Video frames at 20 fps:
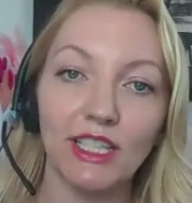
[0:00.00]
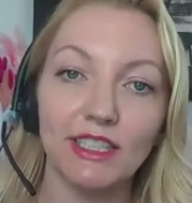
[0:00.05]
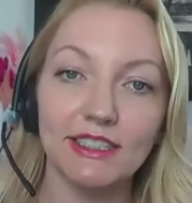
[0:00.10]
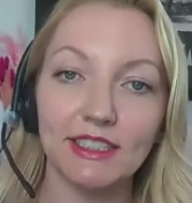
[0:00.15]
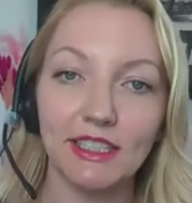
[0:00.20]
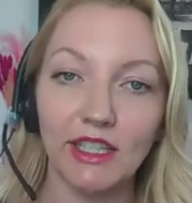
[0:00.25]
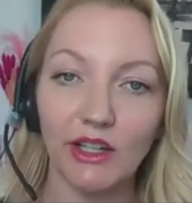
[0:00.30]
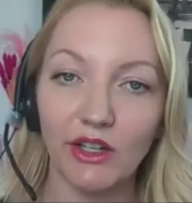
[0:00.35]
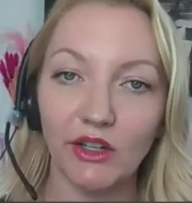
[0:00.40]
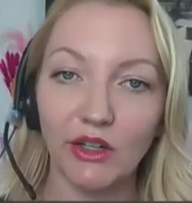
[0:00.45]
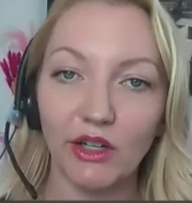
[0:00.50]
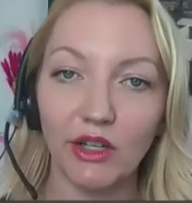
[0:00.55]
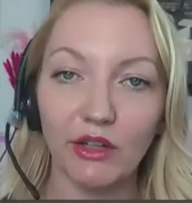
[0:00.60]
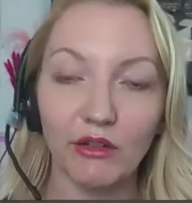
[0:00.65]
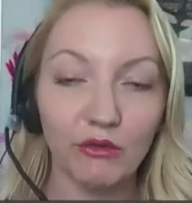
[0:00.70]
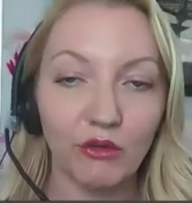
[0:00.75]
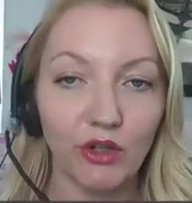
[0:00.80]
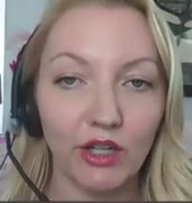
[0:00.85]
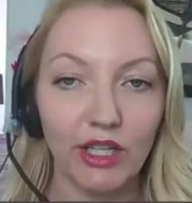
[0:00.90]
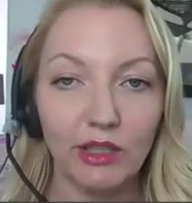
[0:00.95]
an area of
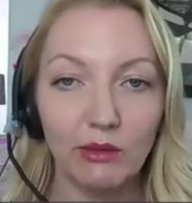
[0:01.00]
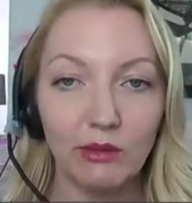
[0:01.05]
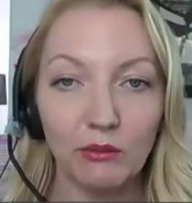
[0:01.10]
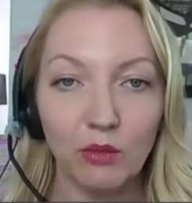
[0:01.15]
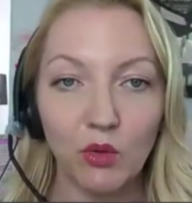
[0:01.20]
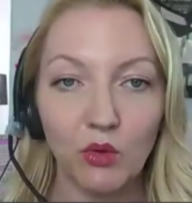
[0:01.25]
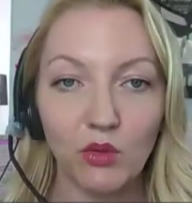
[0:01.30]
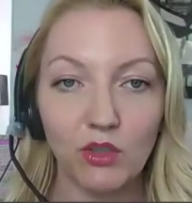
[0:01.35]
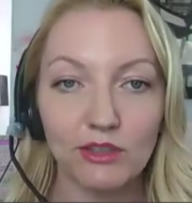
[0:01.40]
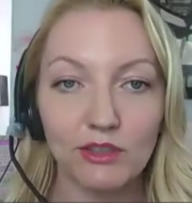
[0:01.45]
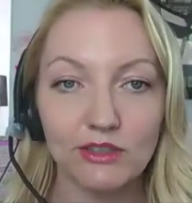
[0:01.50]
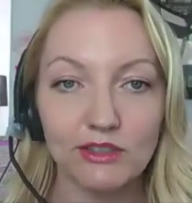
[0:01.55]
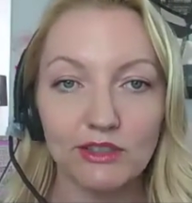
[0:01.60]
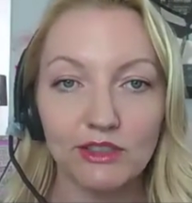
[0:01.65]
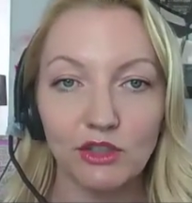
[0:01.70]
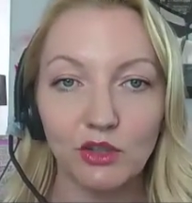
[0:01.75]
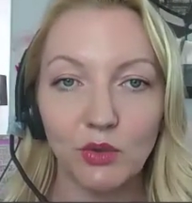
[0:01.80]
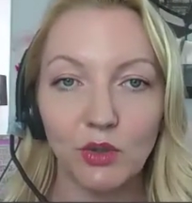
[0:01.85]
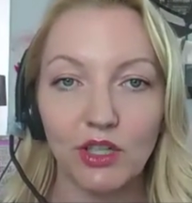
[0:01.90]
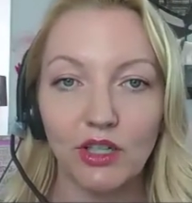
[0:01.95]
great importance to
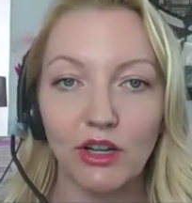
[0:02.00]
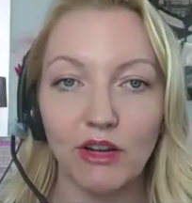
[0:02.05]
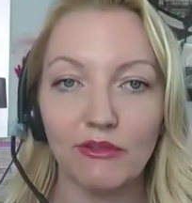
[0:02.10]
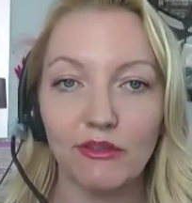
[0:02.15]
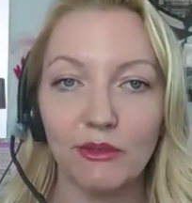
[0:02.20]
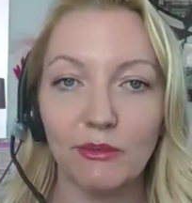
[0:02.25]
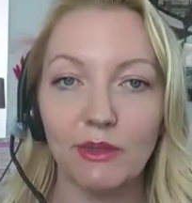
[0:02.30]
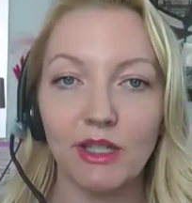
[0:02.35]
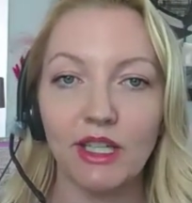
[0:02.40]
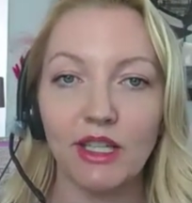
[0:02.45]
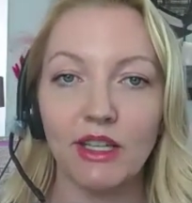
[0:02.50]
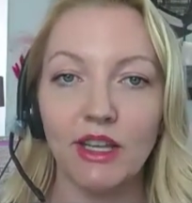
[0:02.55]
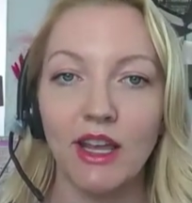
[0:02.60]
our government